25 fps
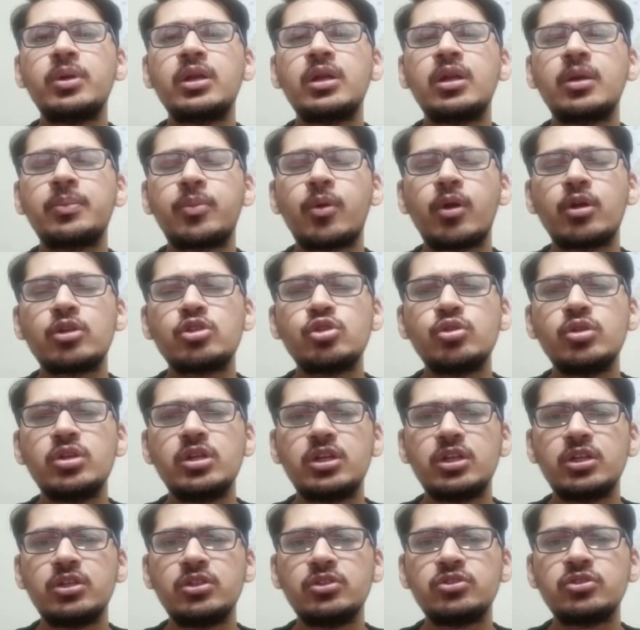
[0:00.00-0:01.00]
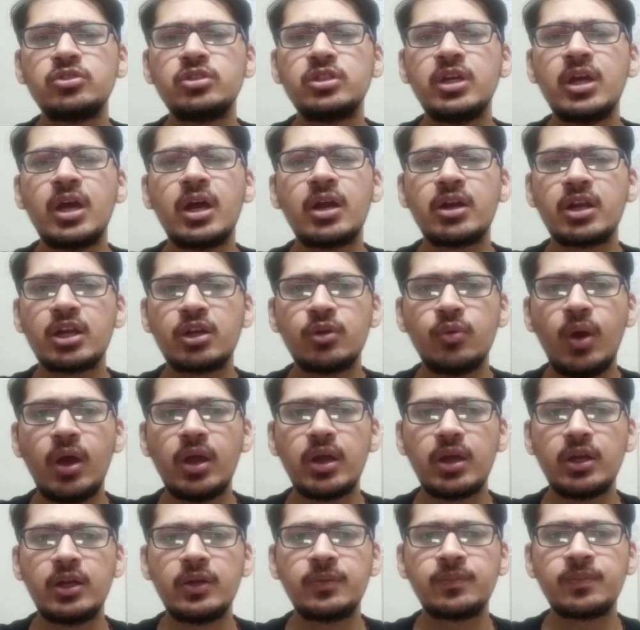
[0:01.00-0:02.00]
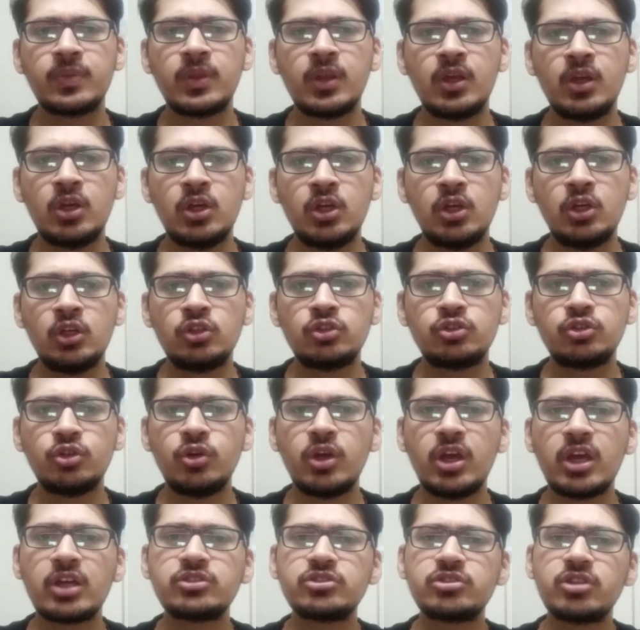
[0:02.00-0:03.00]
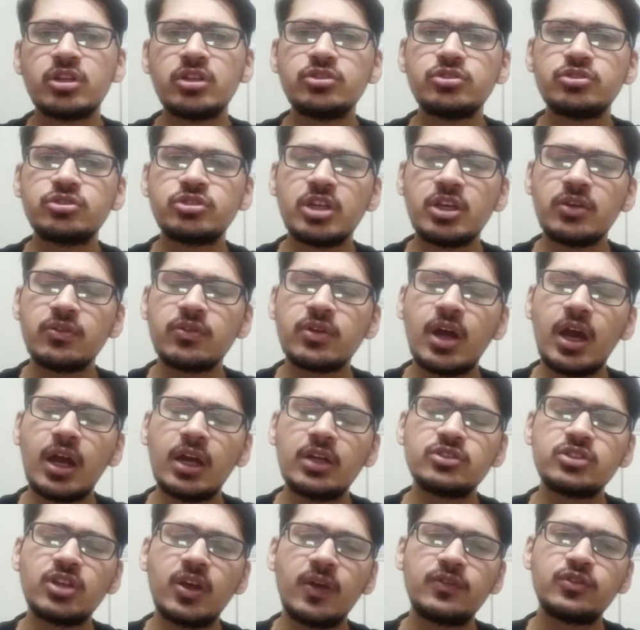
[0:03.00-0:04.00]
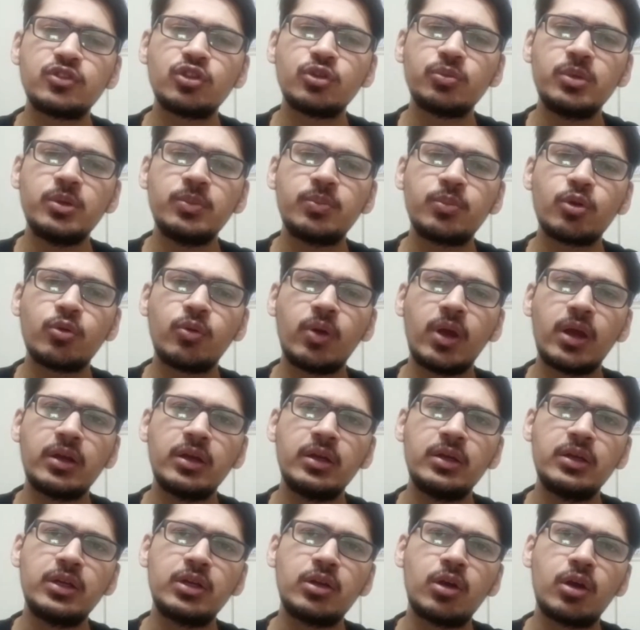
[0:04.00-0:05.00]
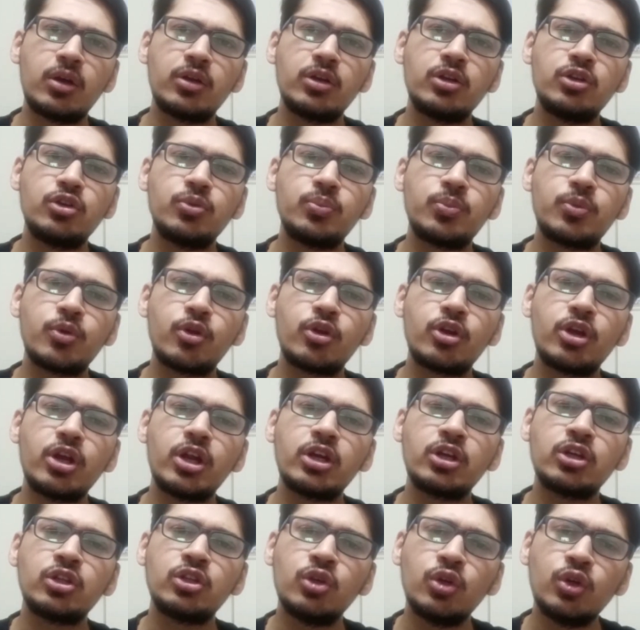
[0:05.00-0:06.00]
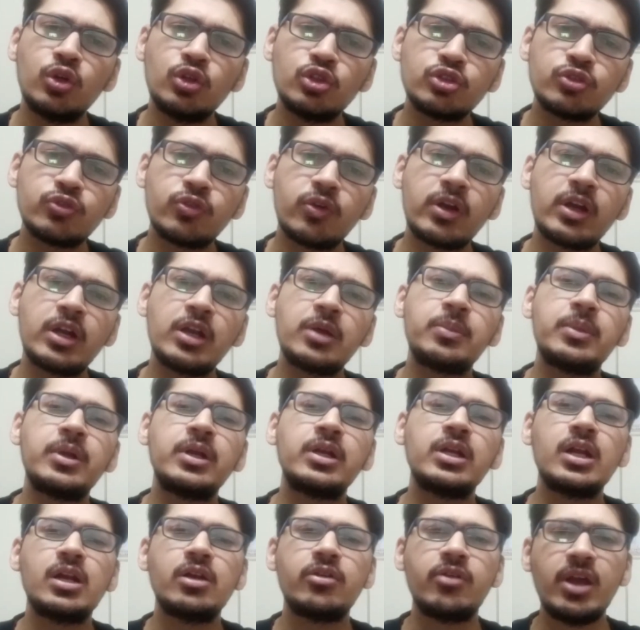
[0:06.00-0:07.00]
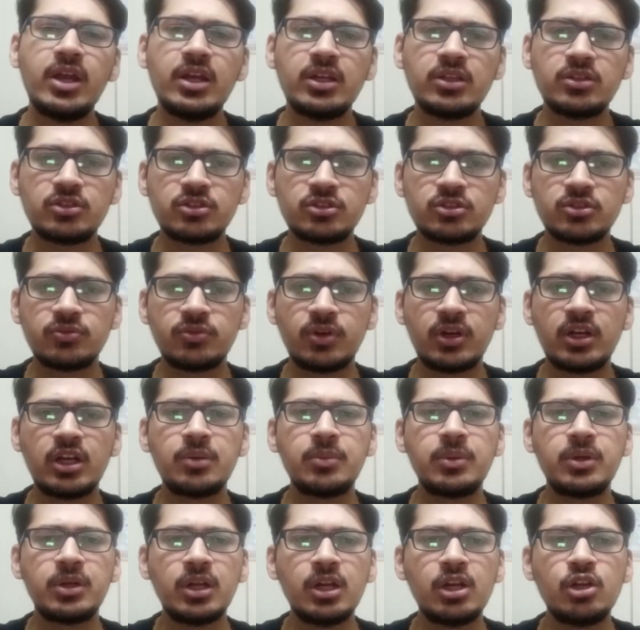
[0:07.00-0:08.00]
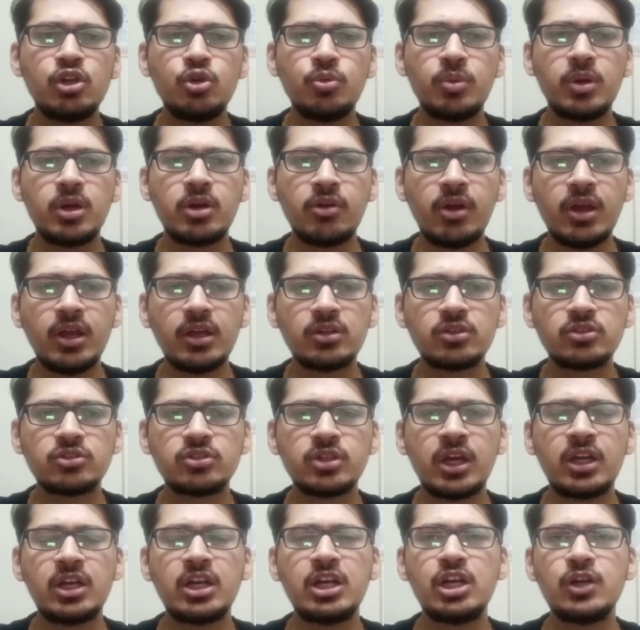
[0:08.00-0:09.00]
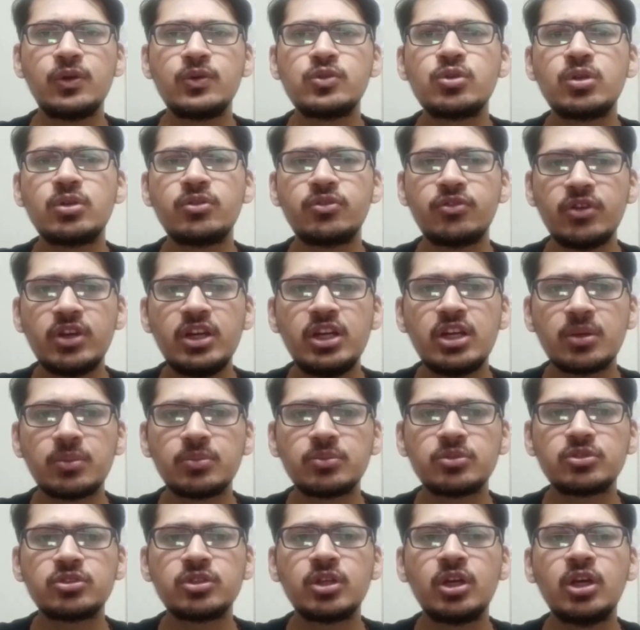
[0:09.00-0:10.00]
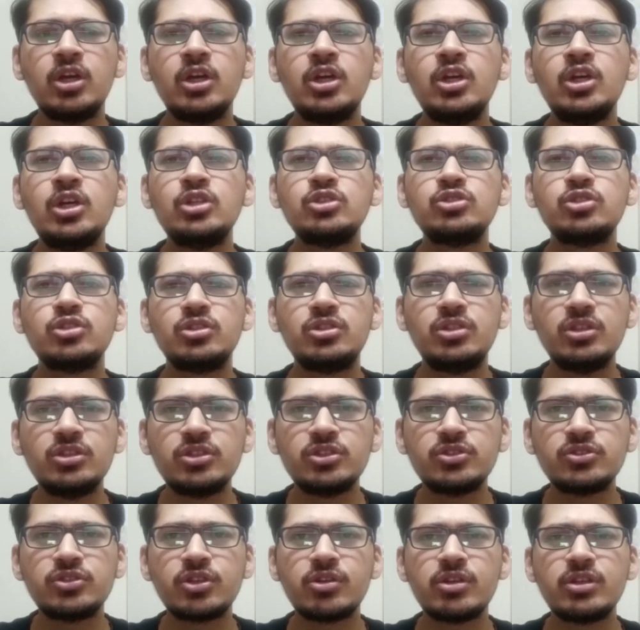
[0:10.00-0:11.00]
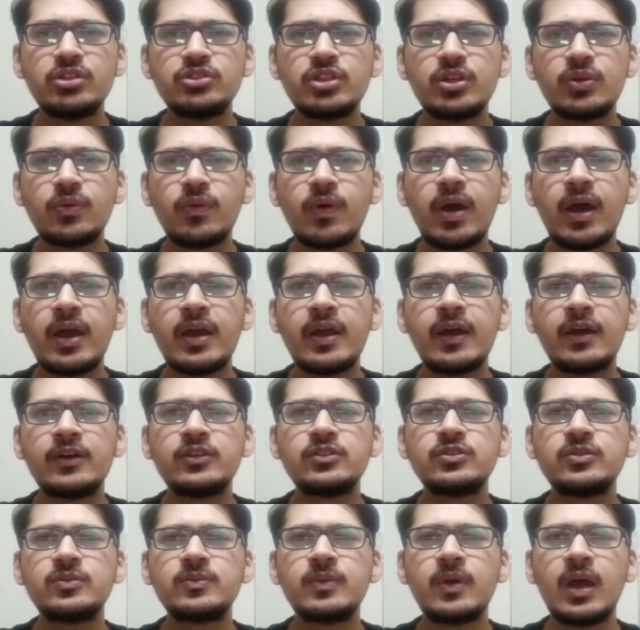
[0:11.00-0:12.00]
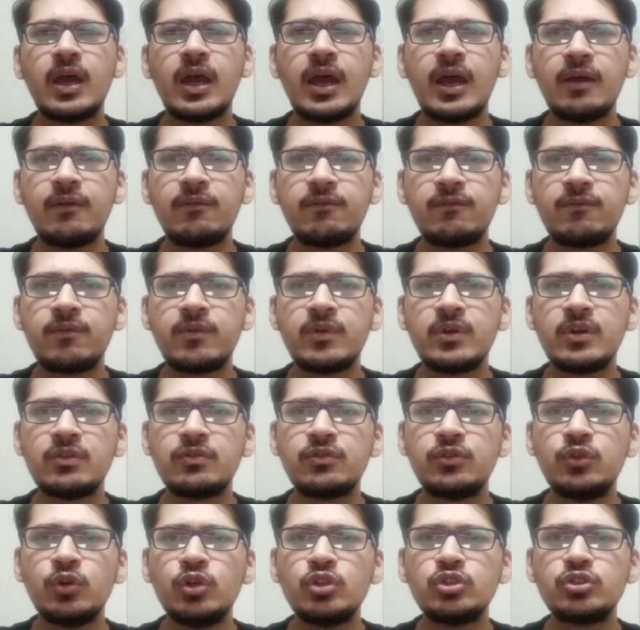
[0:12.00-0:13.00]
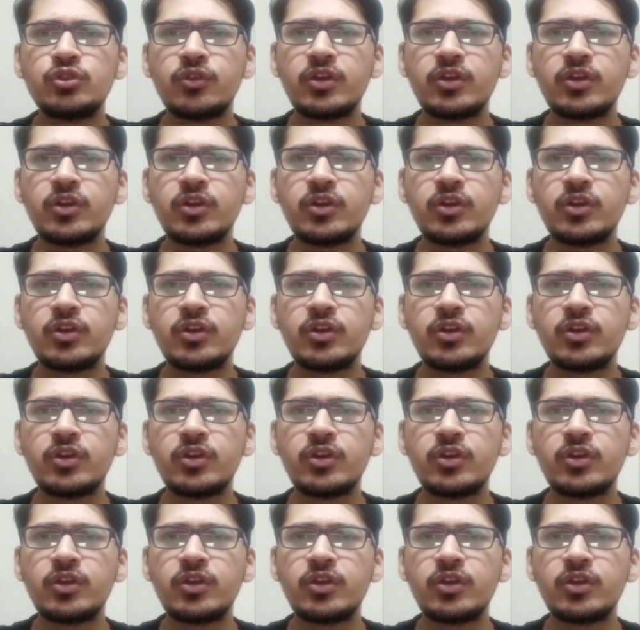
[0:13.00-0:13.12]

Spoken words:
opportunities, they are required. So extra safeguards have to be provided in order to protect those fundamental rights, fundamental human rights and individual freedoms. So this is the reason why, if those